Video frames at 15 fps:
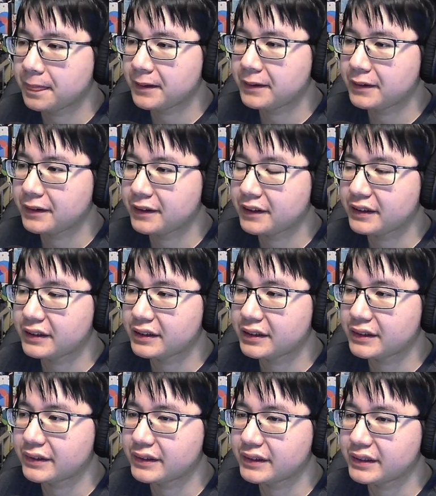Okay,
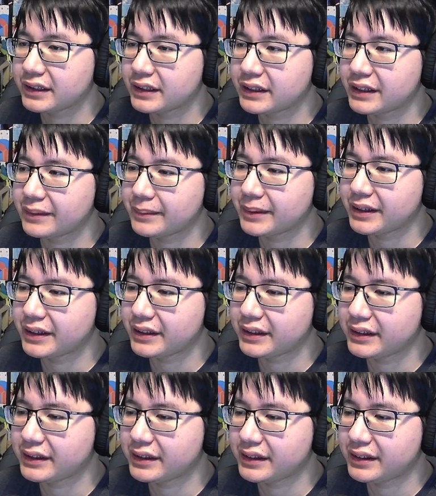so he's gonna hit me
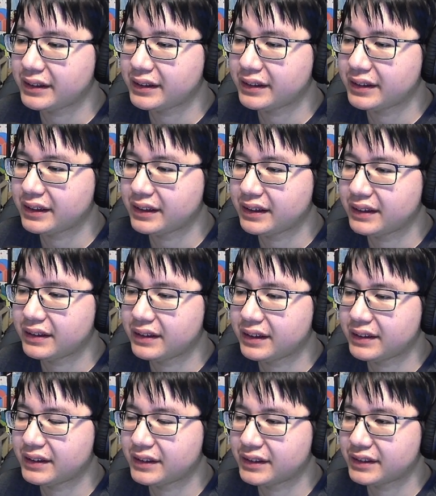here.
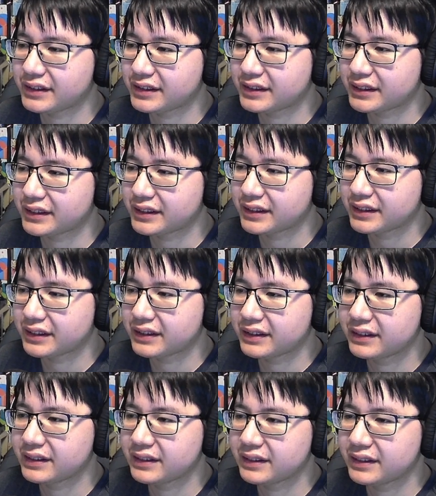Let's just
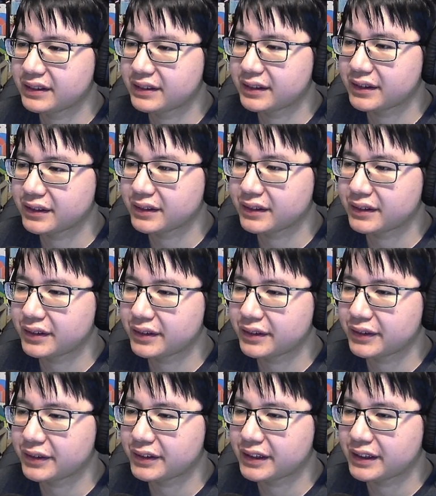do it
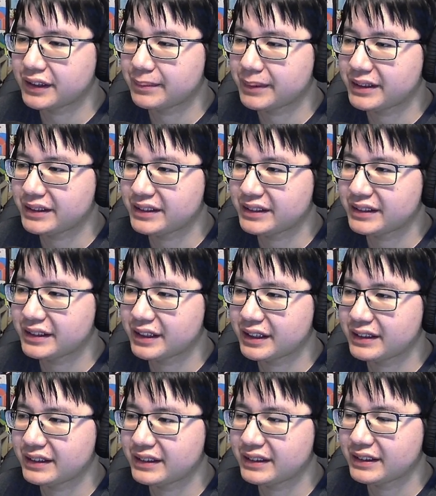real quick. Miss,
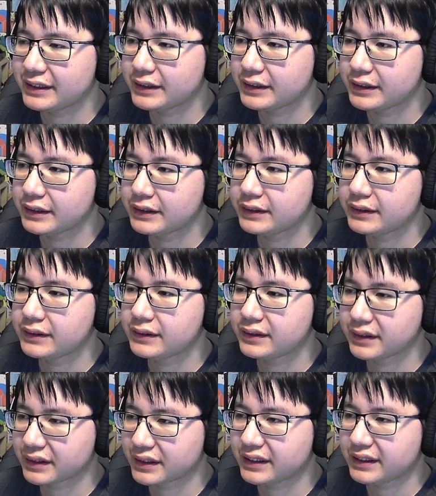hit.
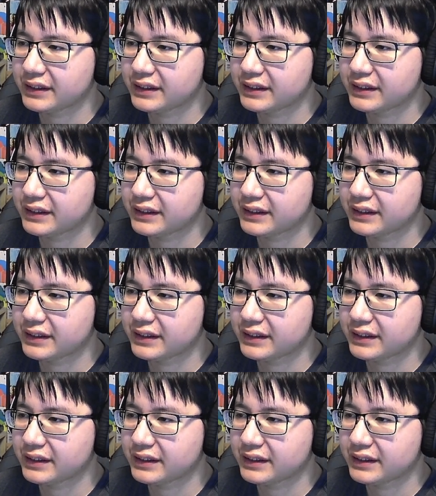Okay.